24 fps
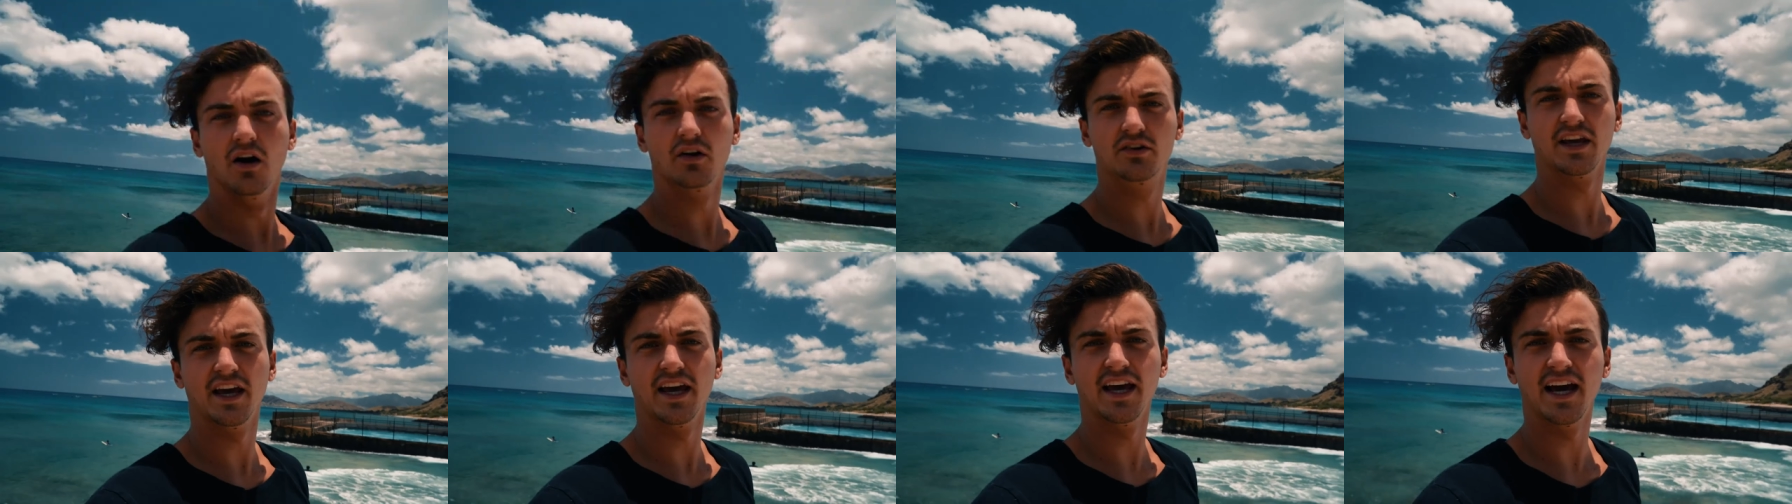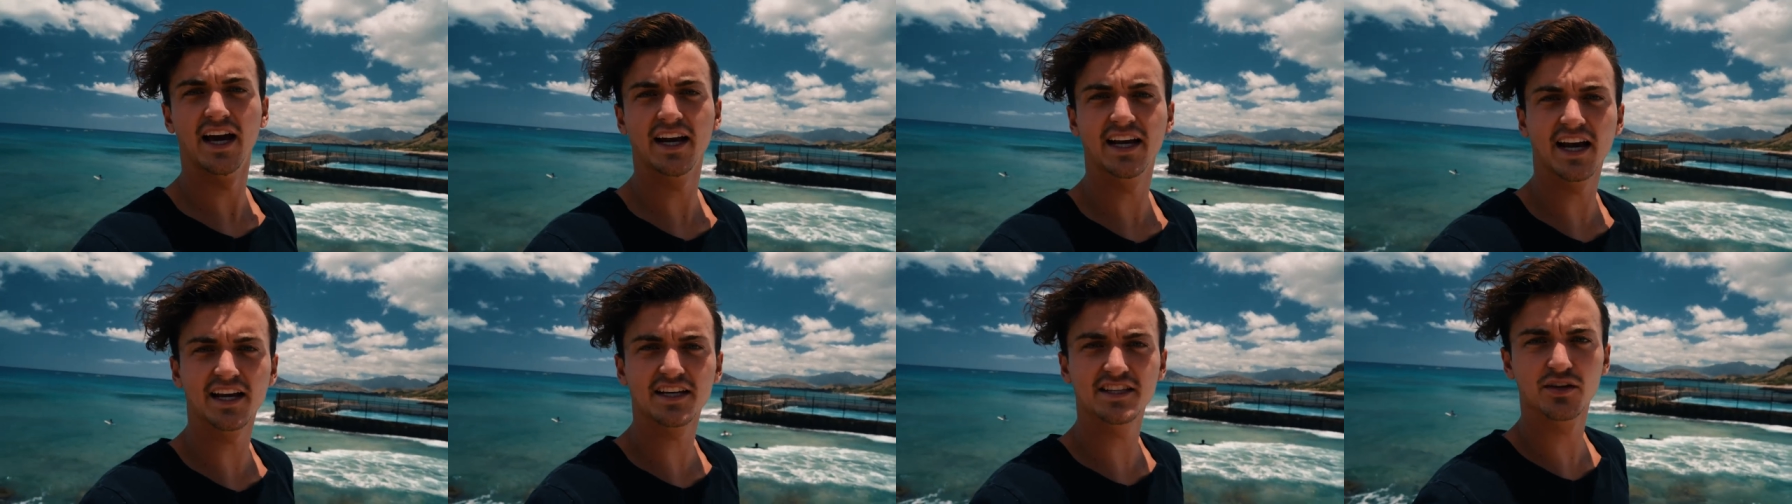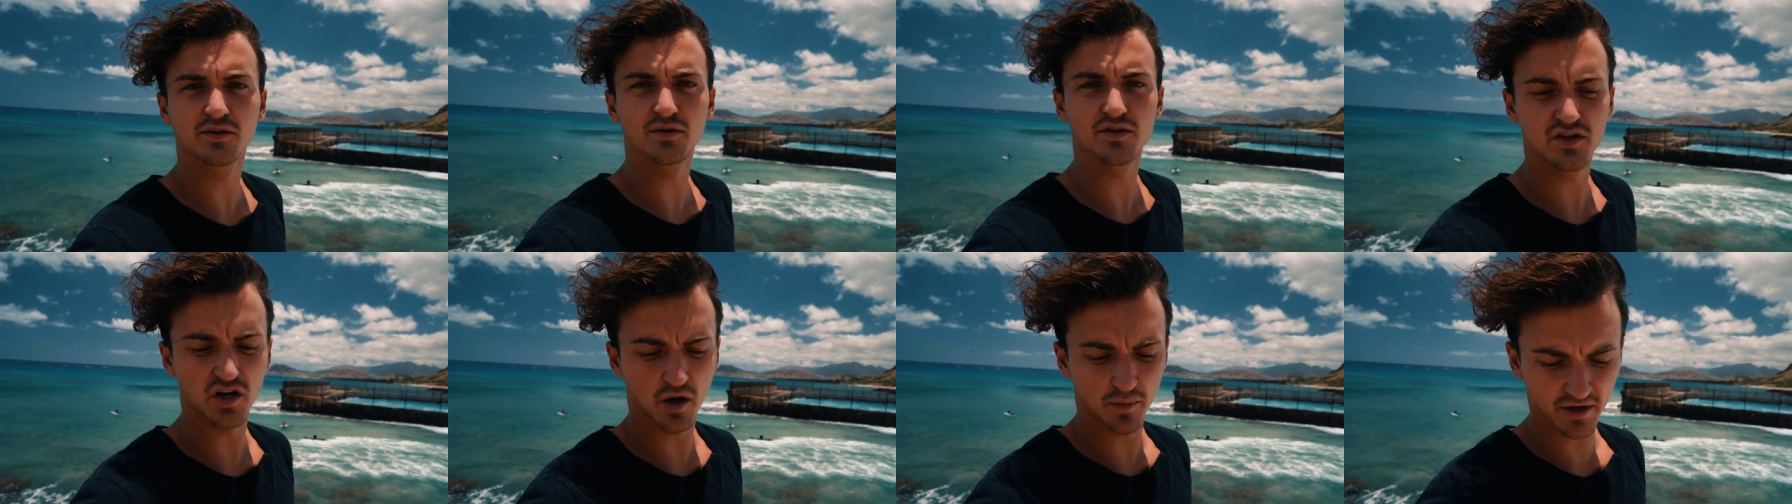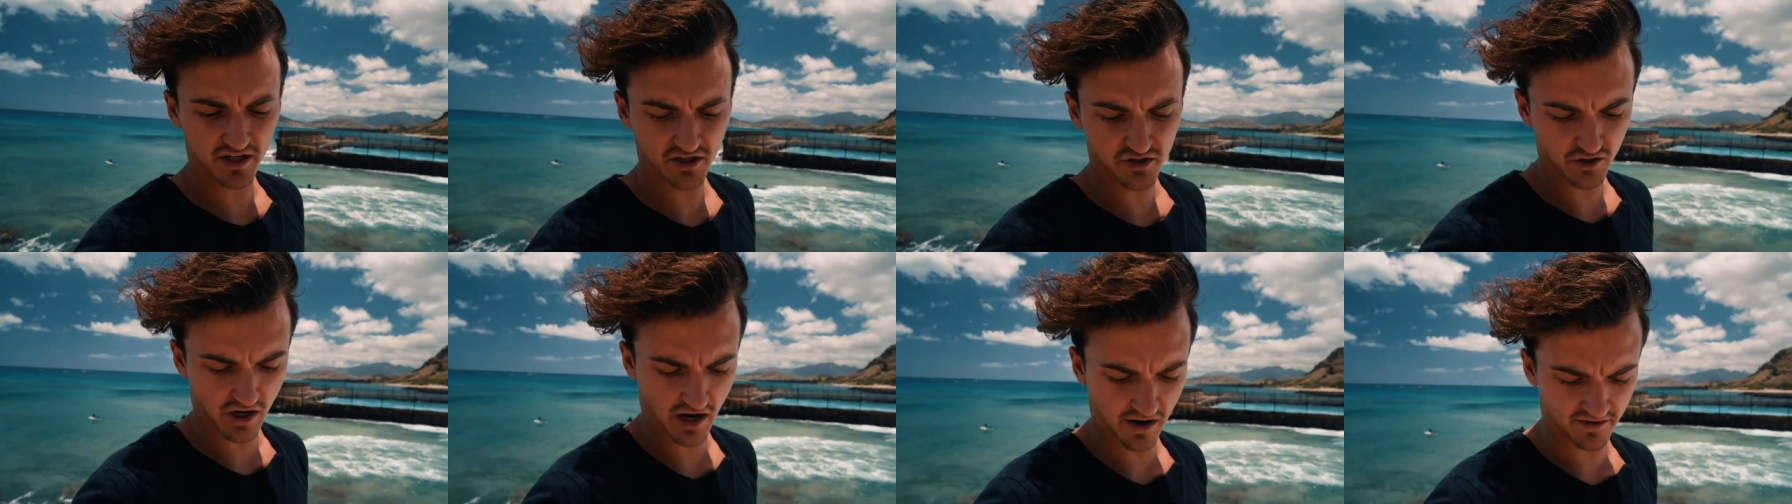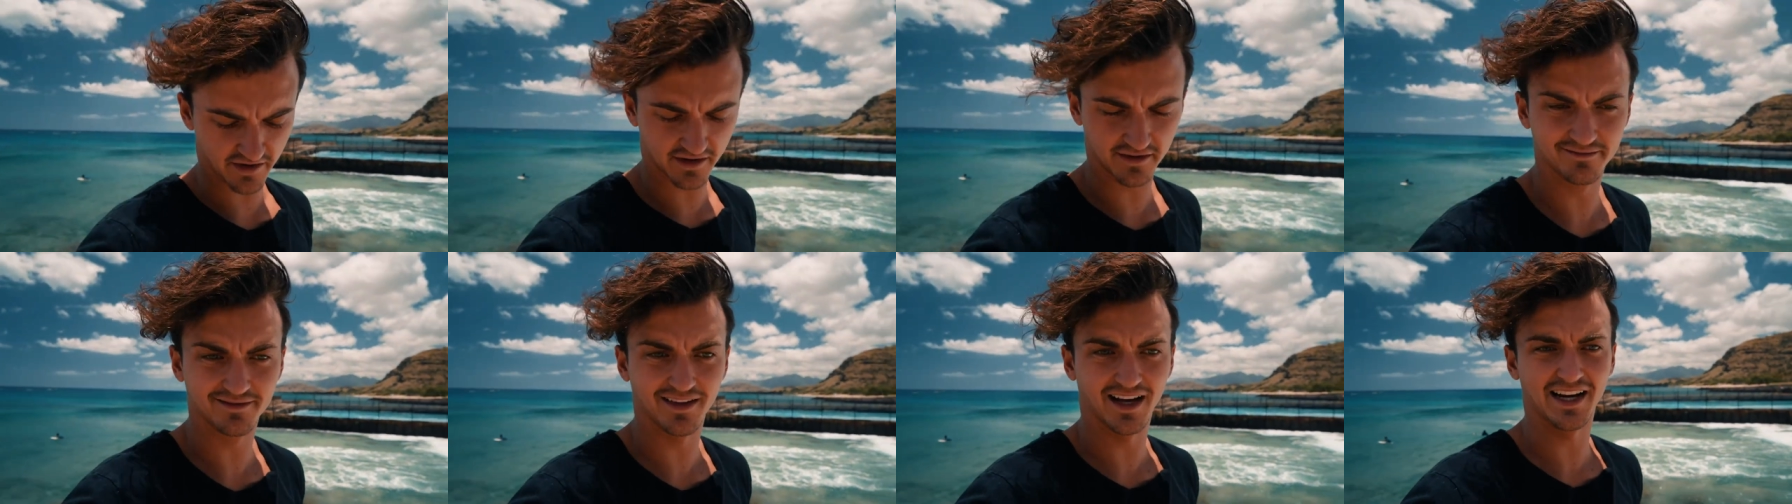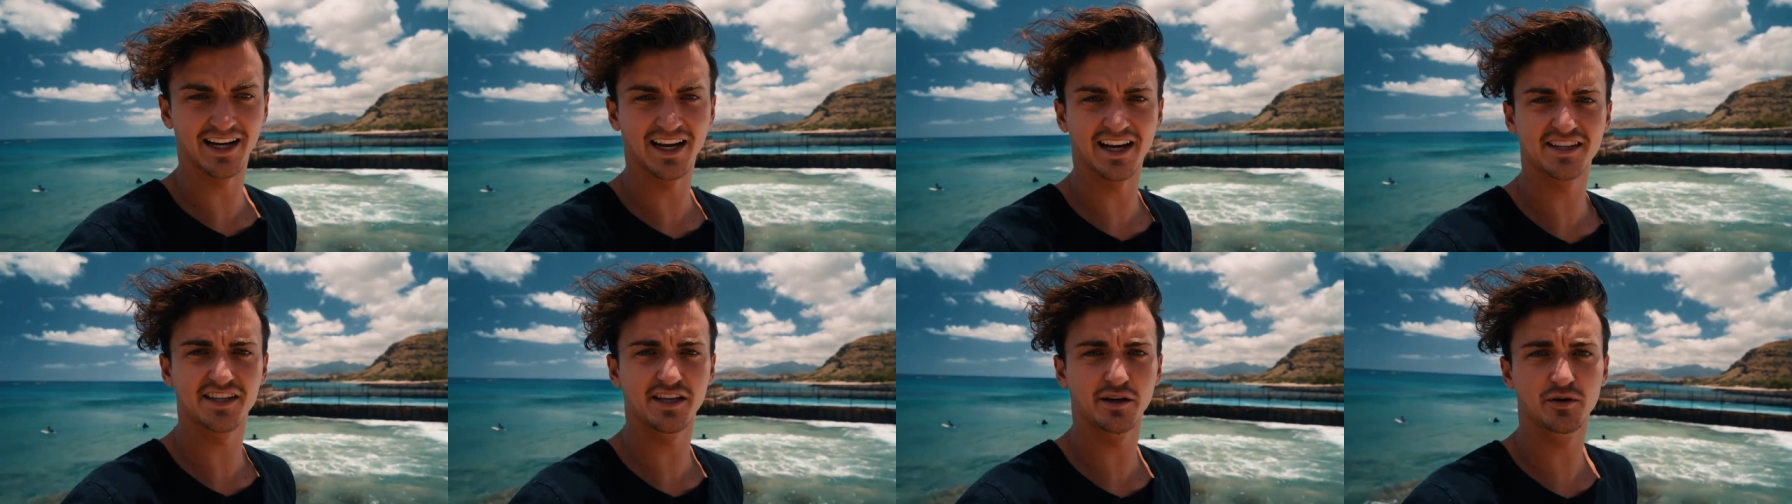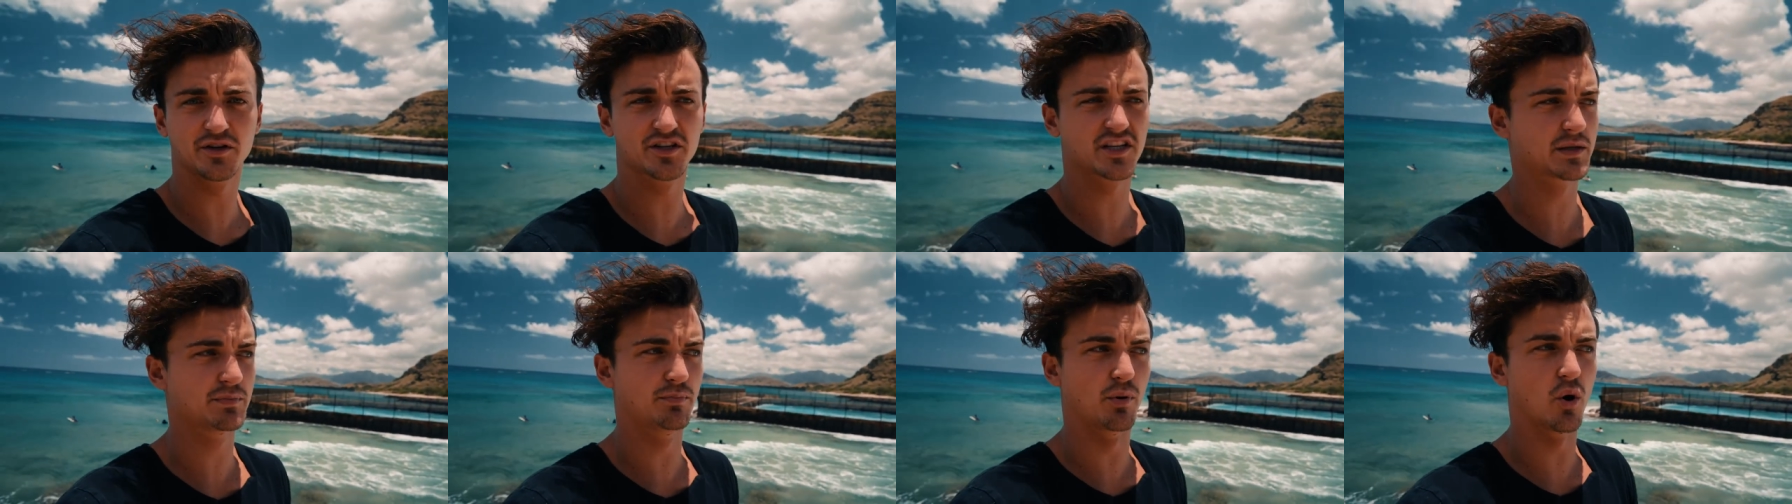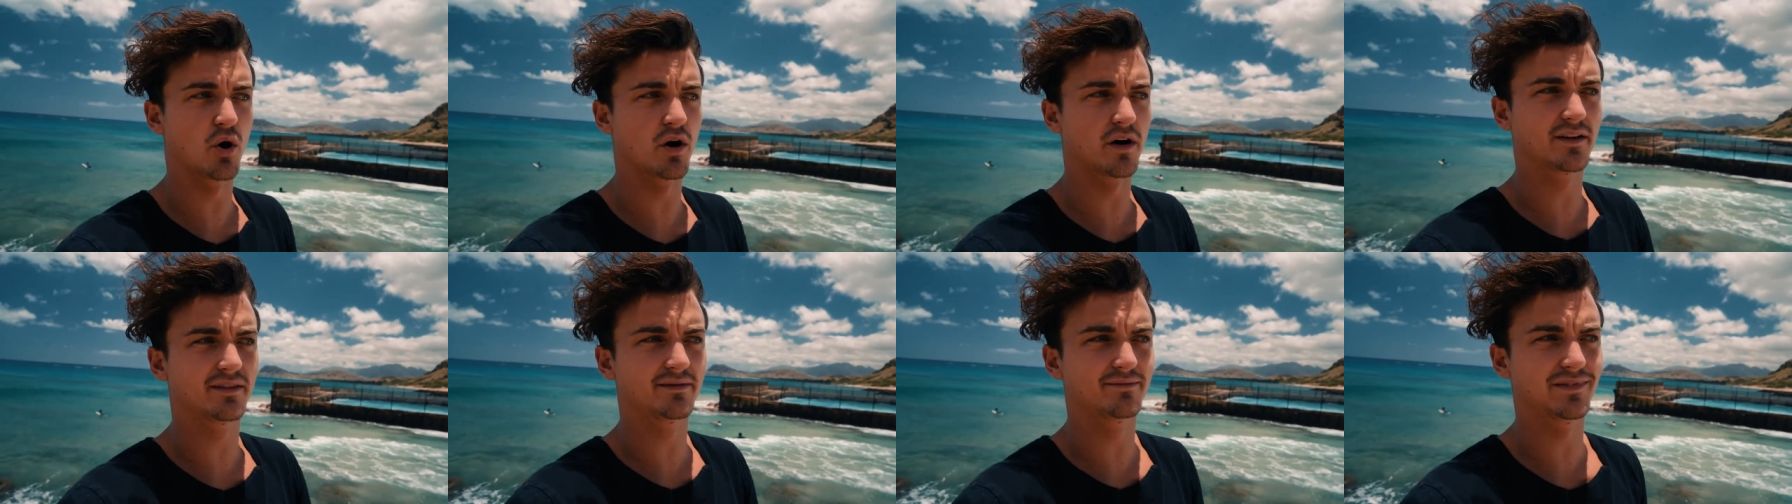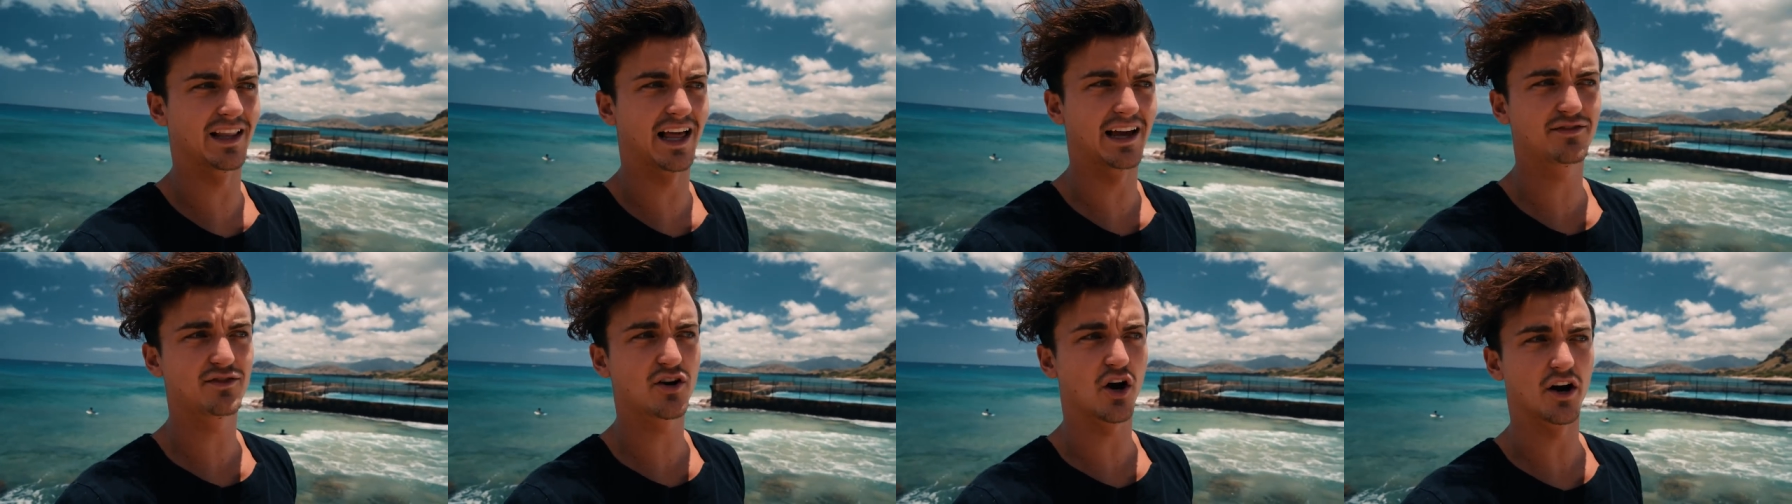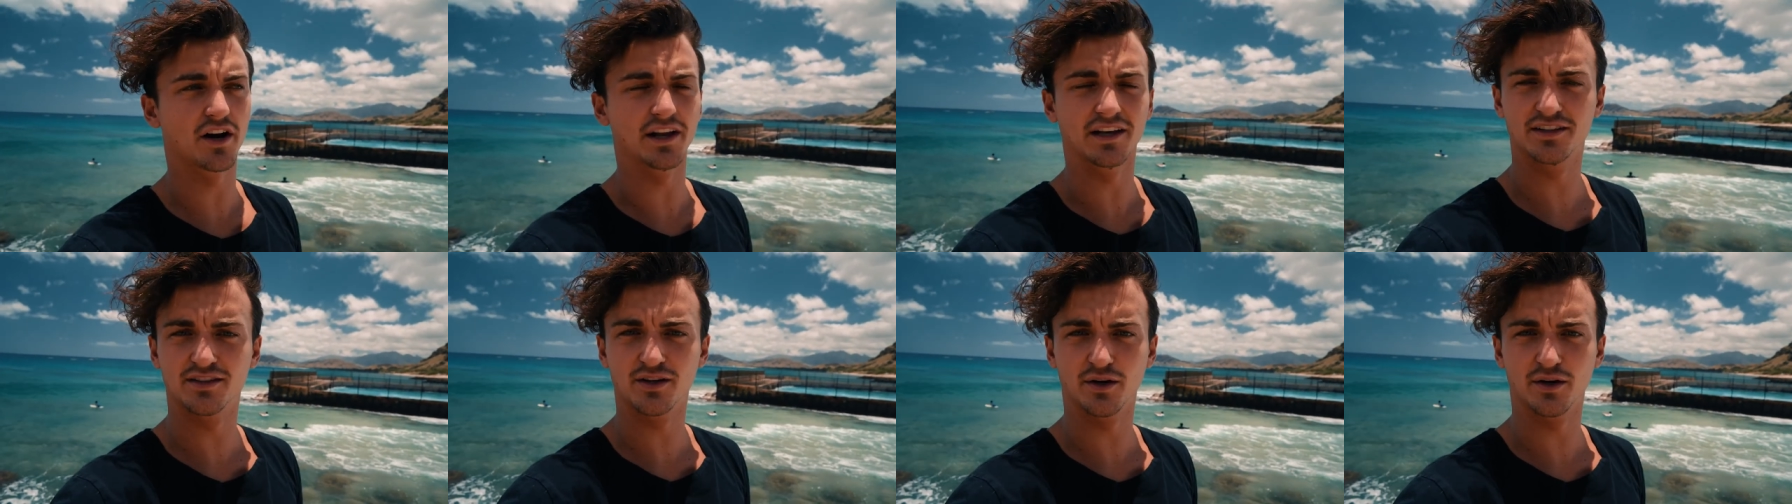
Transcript: Okay, I guess there was nobody drowning. I guess he was just bored lifeguarding,